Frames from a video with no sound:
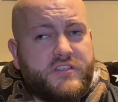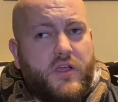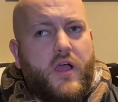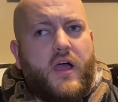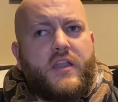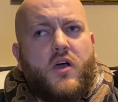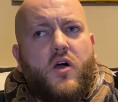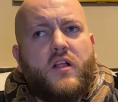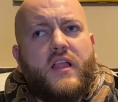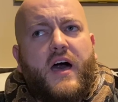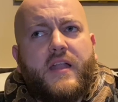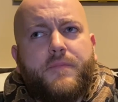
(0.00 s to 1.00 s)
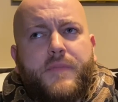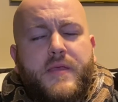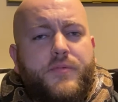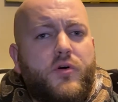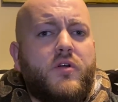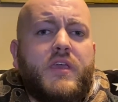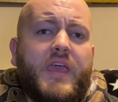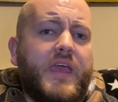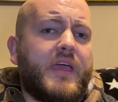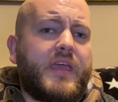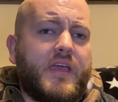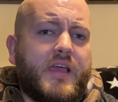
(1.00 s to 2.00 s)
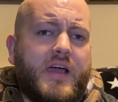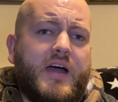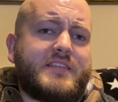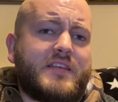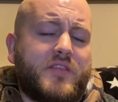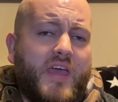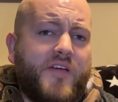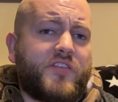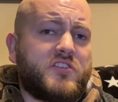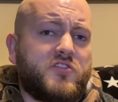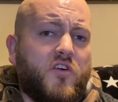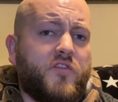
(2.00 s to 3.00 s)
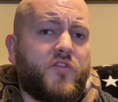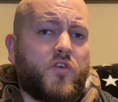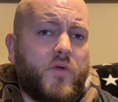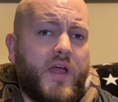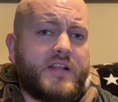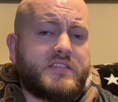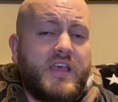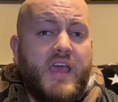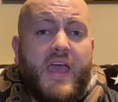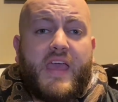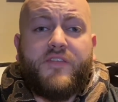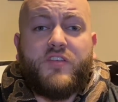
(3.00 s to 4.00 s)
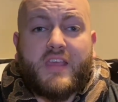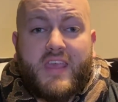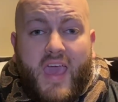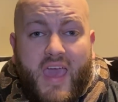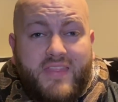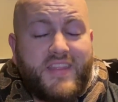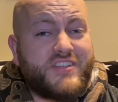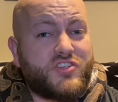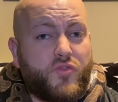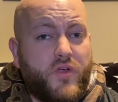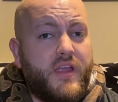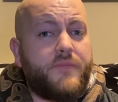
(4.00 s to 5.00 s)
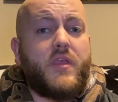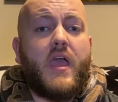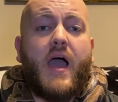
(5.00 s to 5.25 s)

Now, I know a lot of people can't get in contact with the African soft fur rats. If you can, that's great.